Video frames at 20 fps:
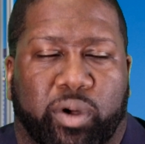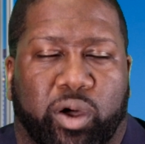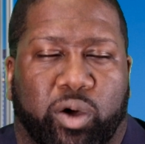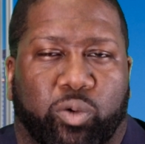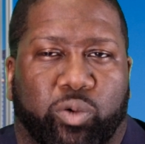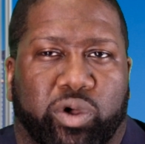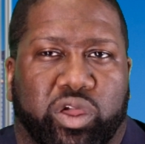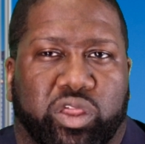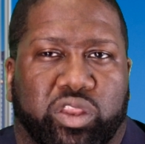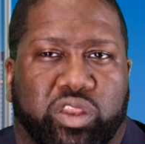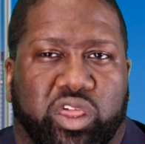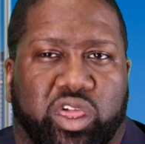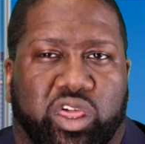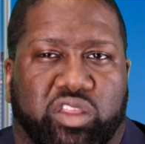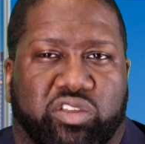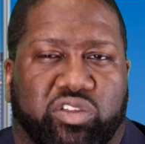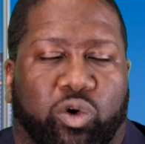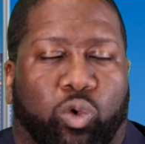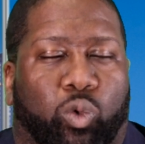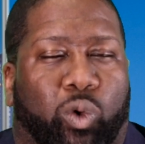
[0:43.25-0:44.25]
But when
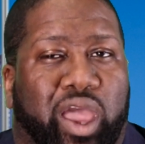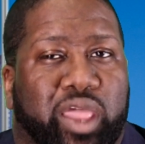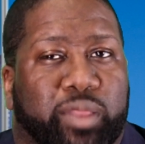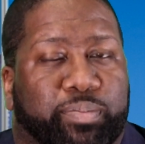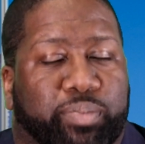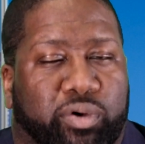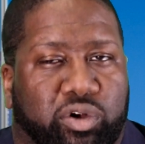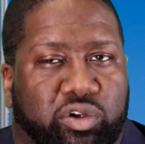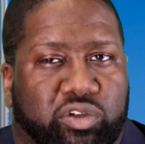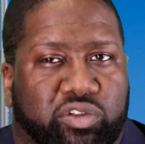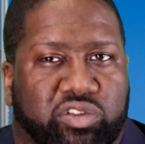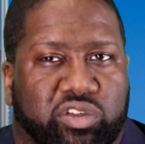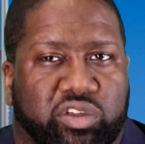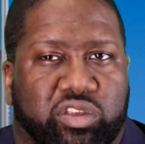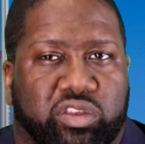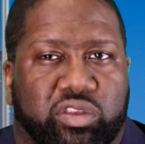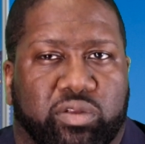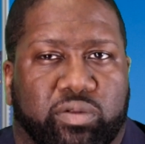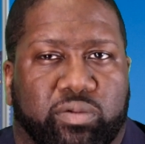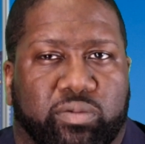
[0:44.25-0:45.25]
it's a white
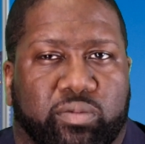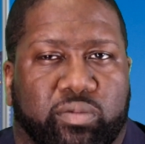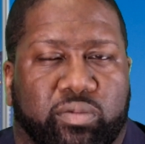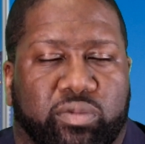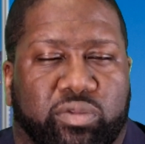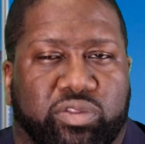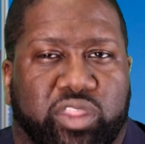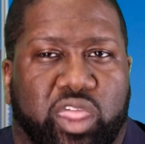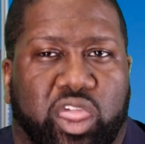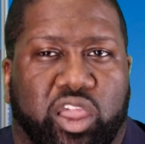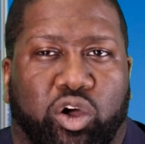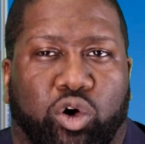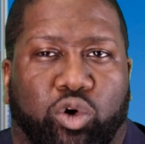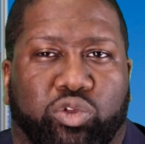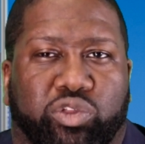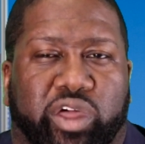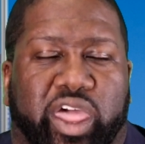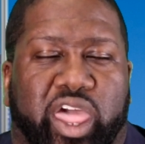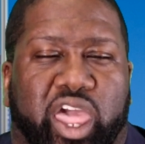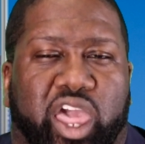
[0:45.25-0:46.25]
person, they
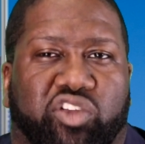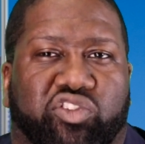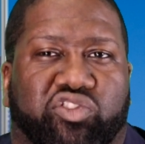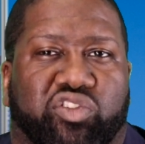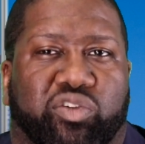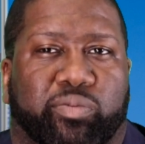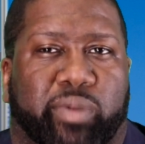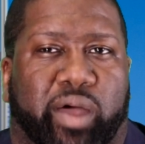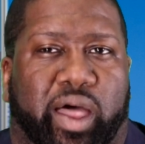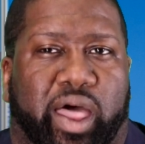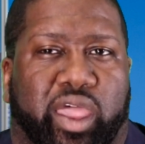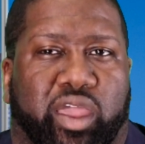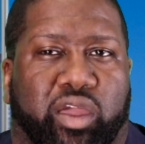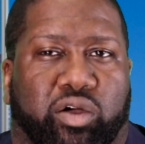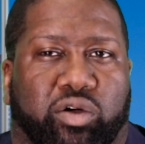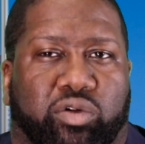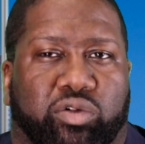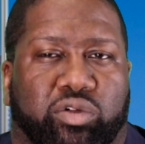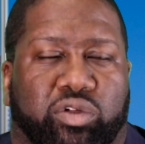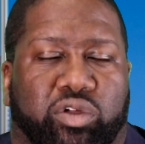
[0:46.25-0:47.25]
go the extra
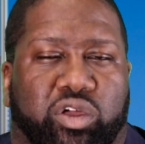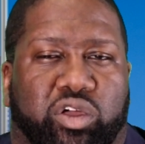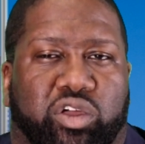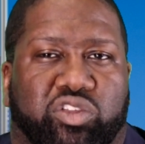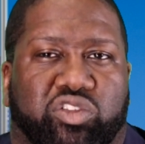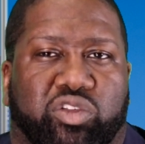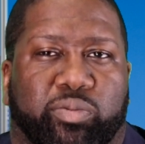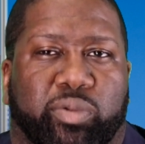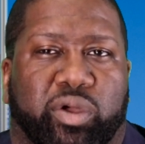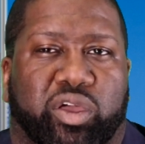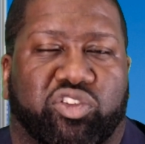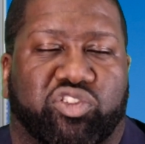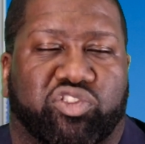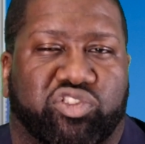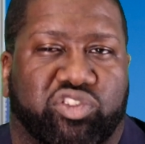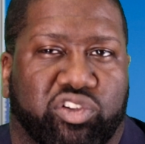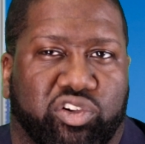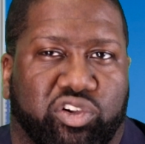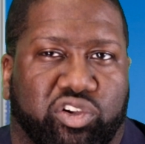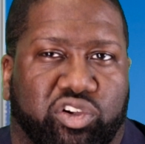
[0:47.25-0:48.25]
mile to make
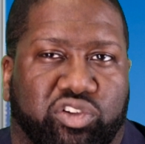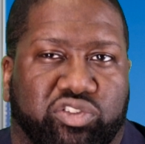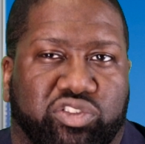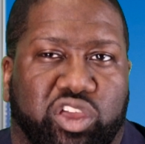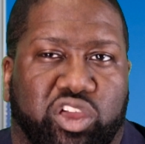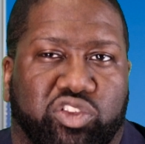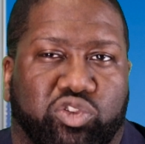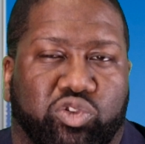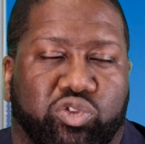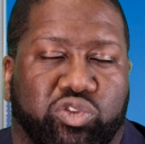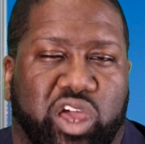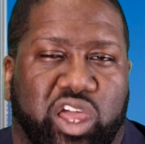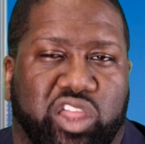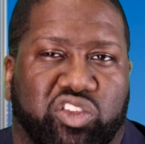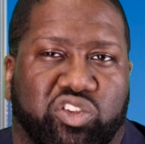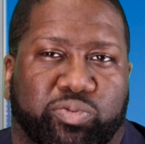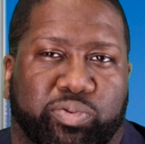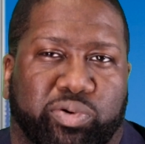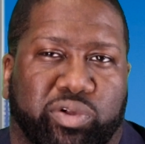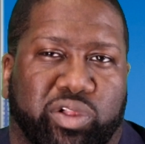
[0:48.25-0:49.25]
sure they do
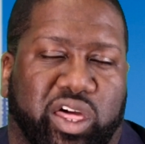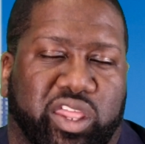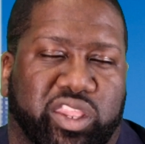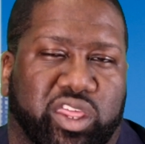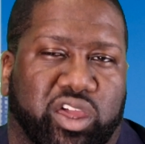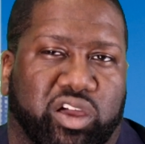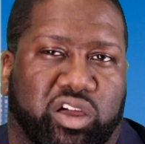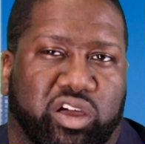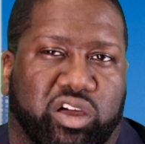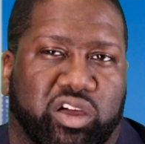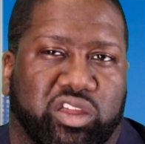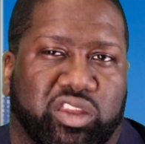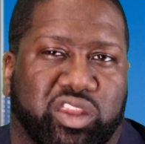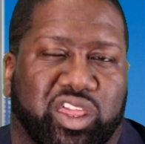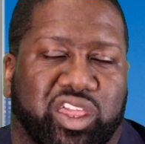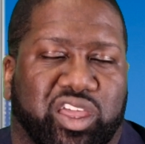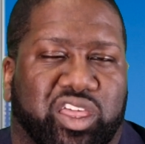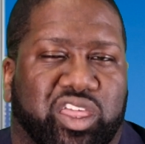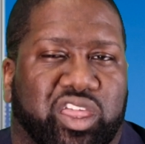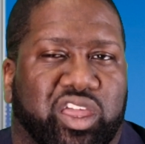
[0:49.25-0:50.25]
not just pull out their
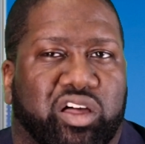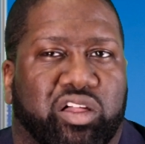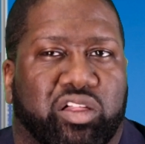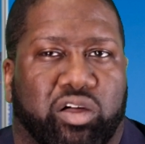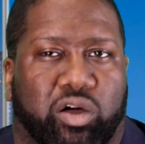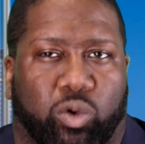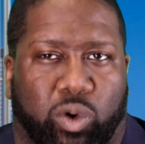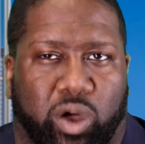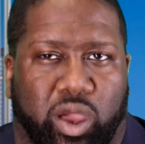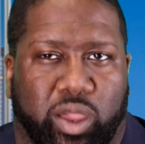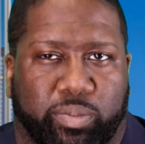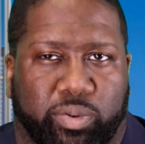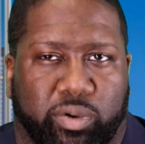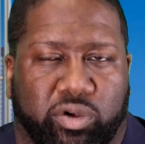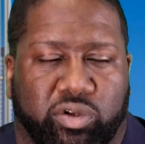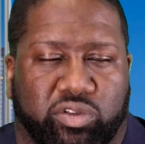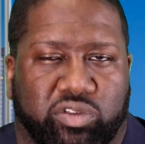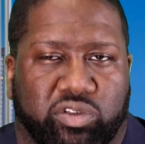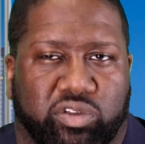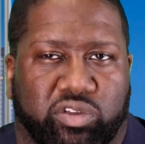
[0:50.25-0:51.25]
gun and kill a white
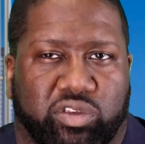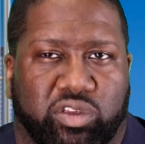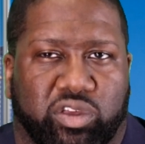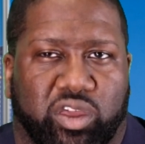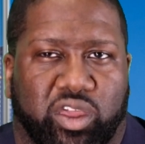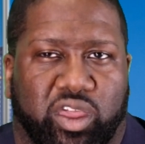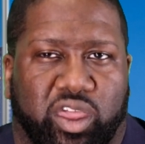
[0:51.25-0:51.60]
person.